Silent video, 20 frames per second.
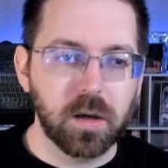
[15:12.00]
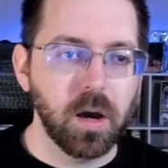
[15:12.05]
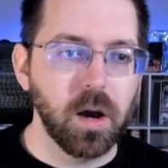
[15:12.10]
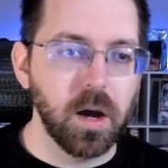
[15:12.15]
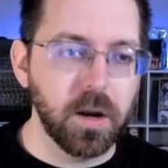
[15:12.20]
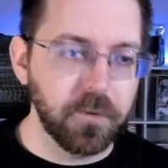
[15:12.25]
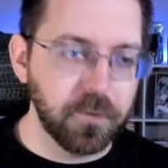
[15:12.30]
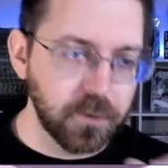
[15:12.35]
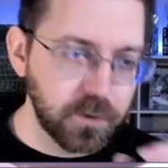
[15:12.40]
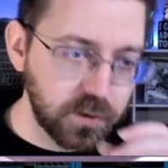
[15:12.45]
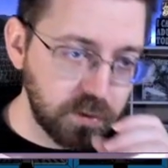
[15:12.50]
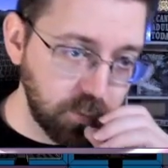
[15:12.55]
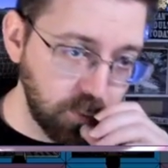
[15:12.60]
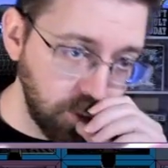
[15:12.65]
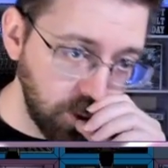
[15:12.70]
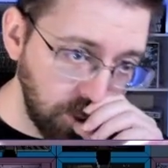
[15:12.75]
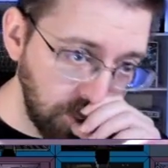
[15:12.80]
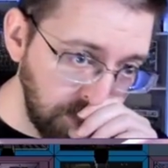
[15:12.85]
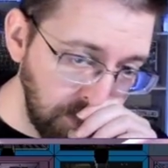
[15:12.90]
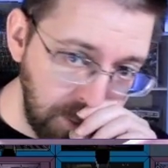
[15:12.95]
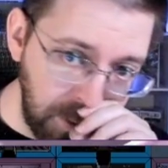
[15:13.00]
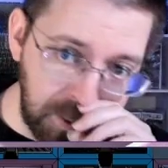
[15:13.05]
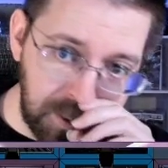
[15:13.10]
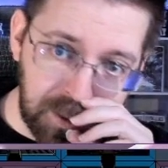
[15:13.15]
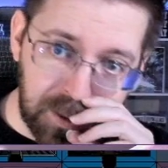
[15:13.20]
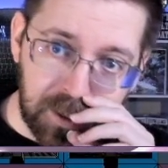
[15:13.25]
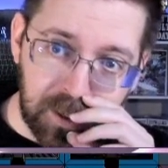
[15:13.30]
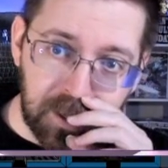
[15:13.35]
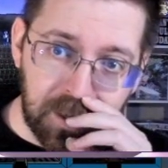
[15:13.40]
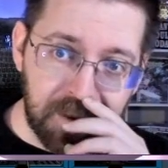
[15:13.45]
conference room,
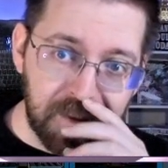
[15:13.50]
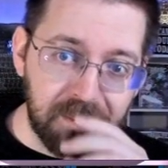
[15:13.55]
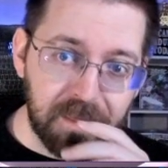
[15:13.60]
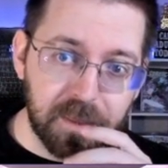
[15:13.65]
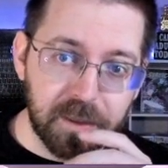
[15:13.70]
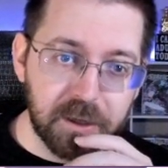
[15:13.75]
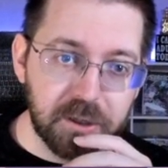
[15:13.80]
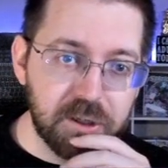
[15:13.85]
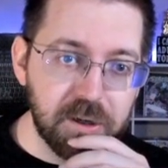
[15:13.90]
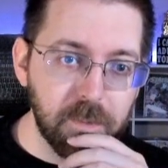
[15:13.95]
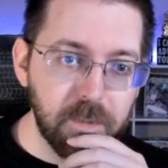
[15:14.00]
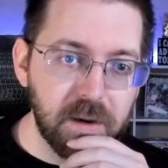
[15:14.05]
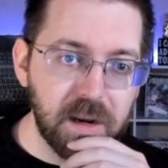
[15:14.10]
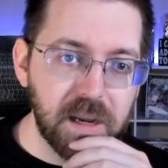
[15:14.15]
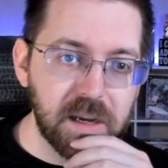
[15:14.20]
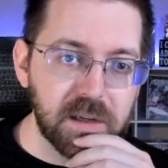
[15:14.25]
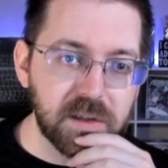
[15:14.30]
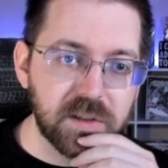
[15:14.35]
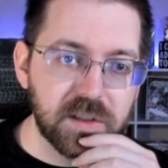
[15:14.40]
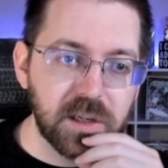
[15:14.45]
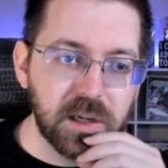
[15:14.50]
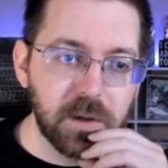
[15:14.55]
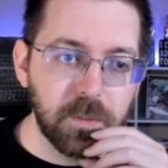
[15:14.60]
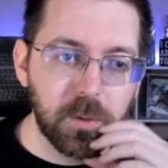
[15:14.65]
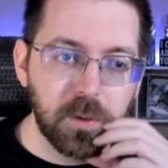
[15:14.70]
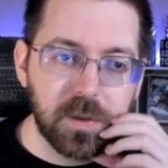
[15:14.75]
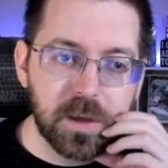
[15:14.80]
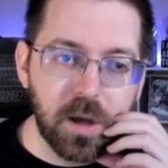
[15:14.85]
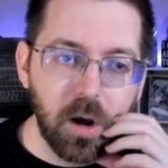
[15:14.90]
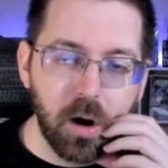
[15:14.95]
the gymnasium, or
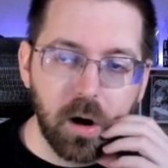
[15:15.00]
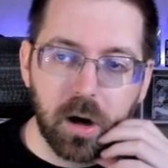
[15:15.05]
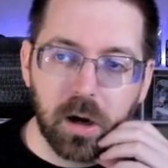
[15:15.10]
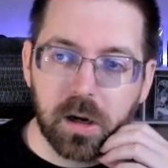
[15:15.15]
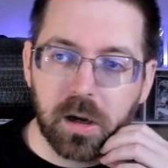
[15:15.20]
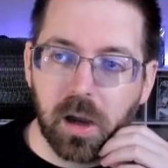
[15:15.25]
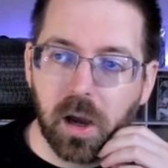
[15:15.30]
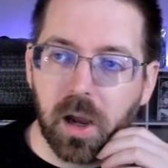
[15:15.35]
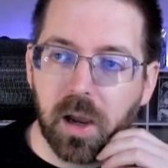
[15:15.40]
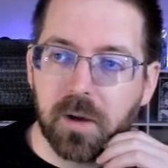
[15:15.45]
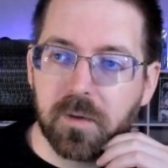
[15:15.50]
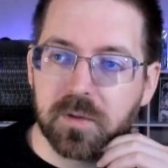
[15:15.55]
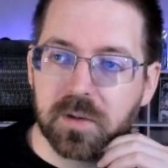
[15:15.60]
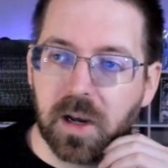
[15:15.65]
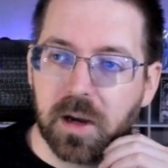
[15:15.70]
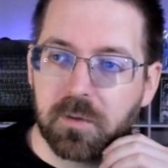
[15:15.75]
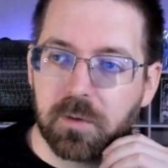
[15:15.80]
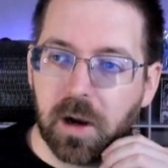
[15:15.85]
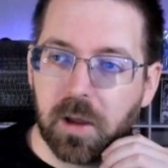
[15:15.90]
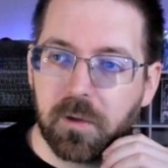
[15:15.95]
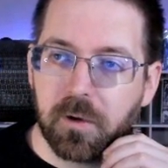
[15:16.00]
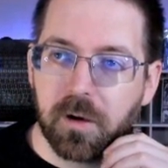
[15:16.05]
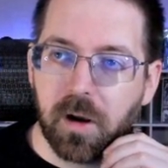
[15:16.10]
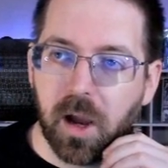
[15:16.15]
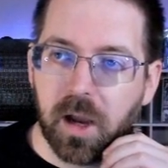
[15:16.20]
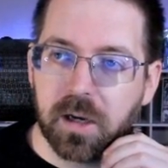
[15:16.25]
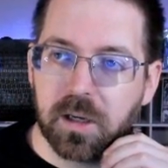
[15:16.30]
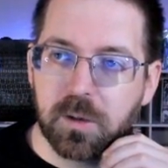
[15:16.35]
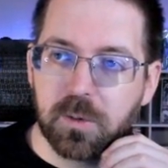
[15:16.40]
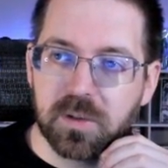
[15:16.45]
the archives. I'd rather
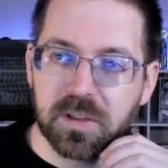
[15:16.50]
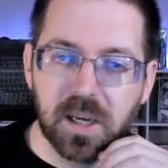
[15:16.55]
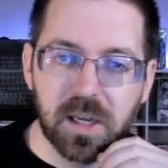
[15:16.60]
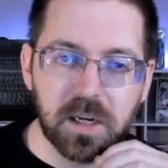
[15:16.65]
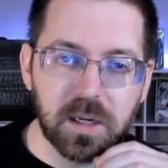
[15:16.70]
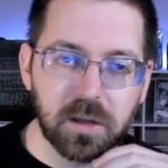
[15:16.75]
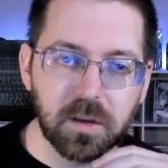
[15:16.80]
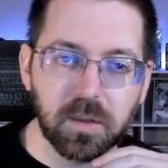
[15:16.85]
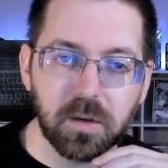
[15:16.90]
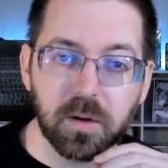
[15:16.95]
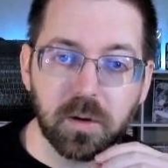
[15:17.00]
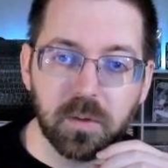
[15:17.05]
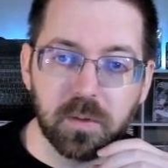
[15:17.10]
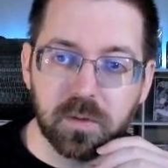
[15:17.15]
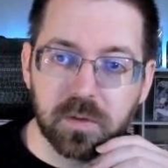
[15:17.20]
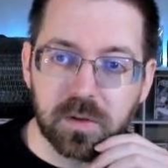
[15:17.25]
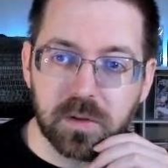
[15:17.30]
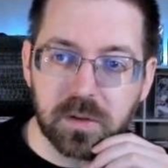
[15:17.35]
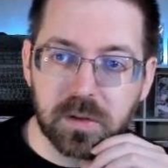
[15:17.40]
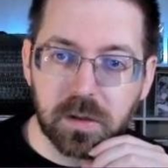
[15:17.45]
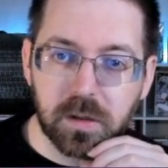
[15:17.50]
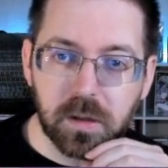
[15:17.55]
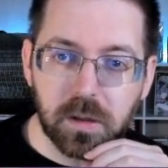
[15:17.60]
not use any of those.